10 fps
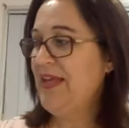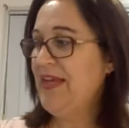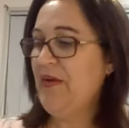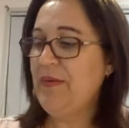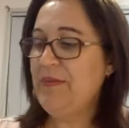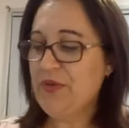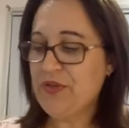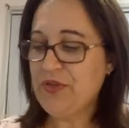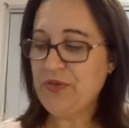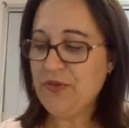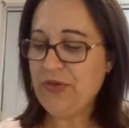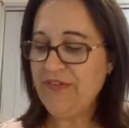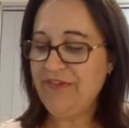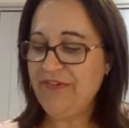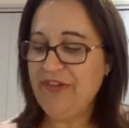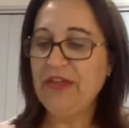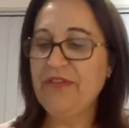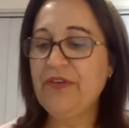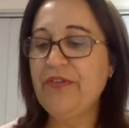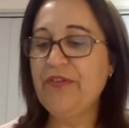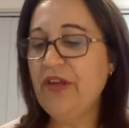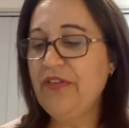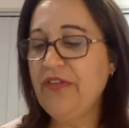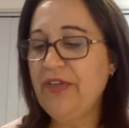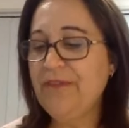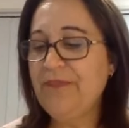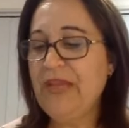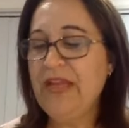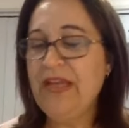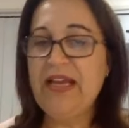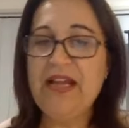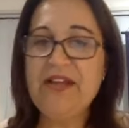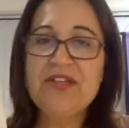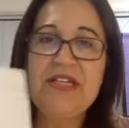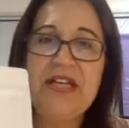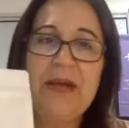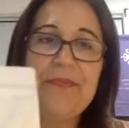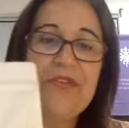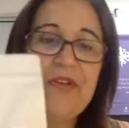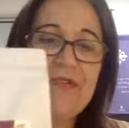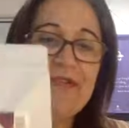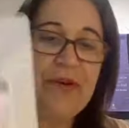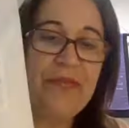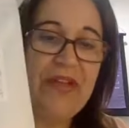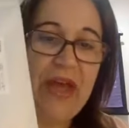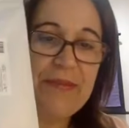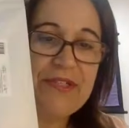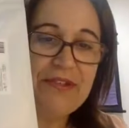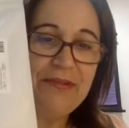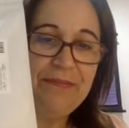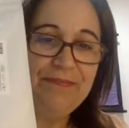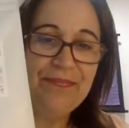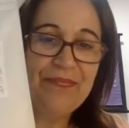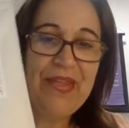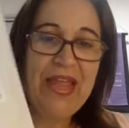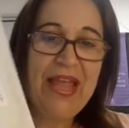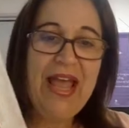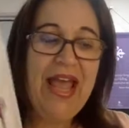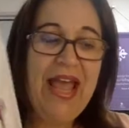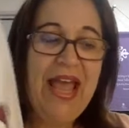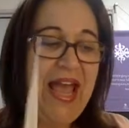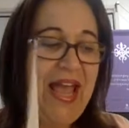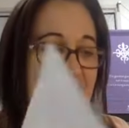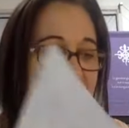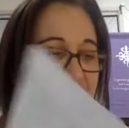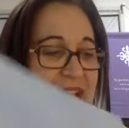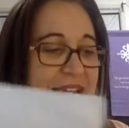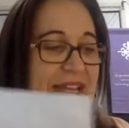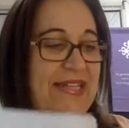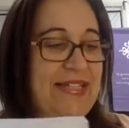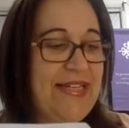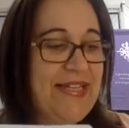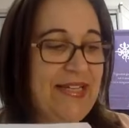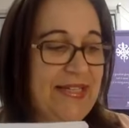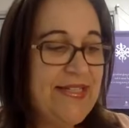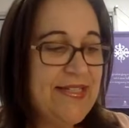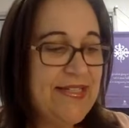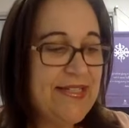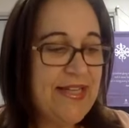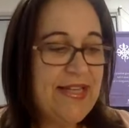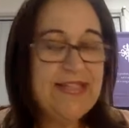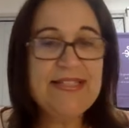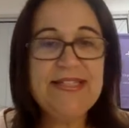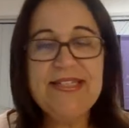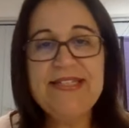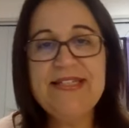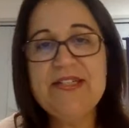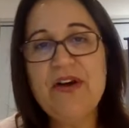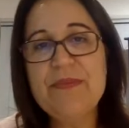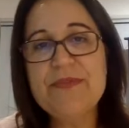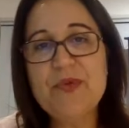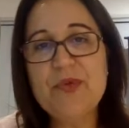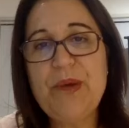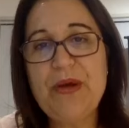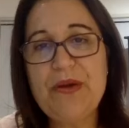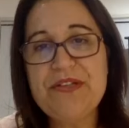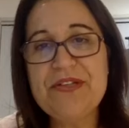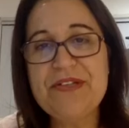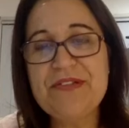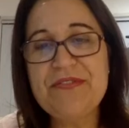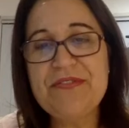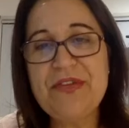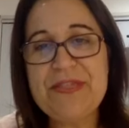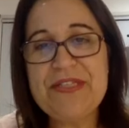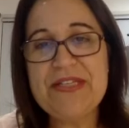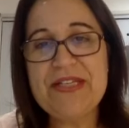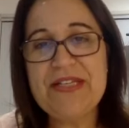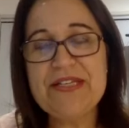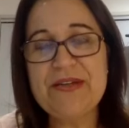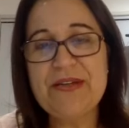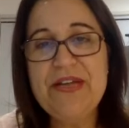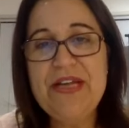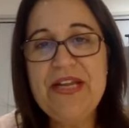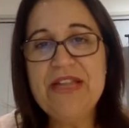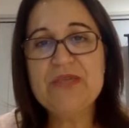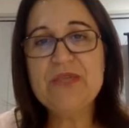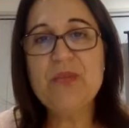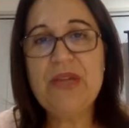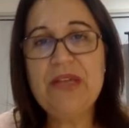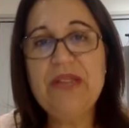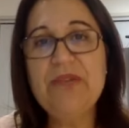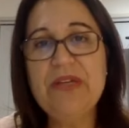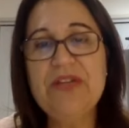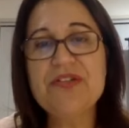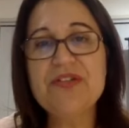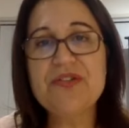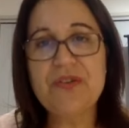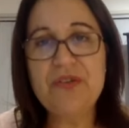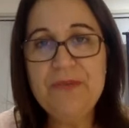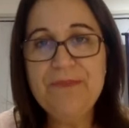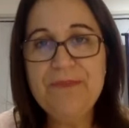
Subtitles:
Now, I'm not sure if a lot of you have heard of it. It actually comes from the Amazon, and it is 60 times more potent than vitamin C. So it's really, really strong